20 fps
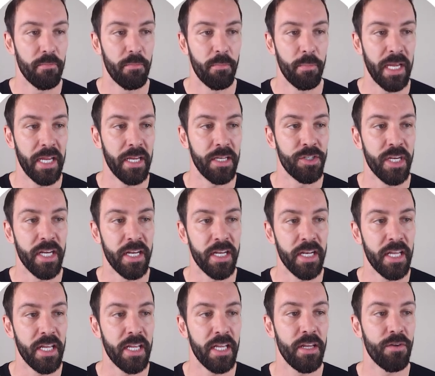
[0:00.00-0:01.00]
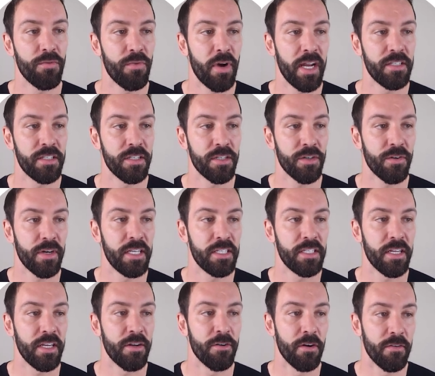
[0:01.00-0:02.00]
PG&E rates
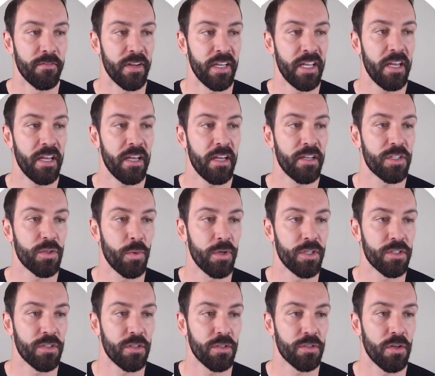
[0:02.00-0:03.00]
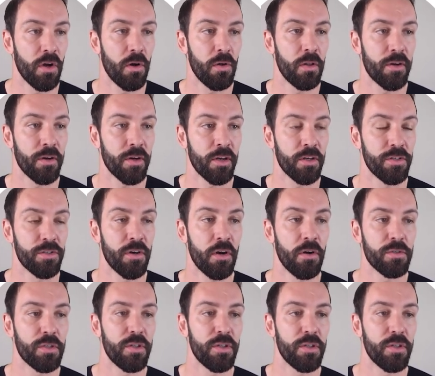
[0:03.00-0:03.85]
increasing year over year, switch to solar and control.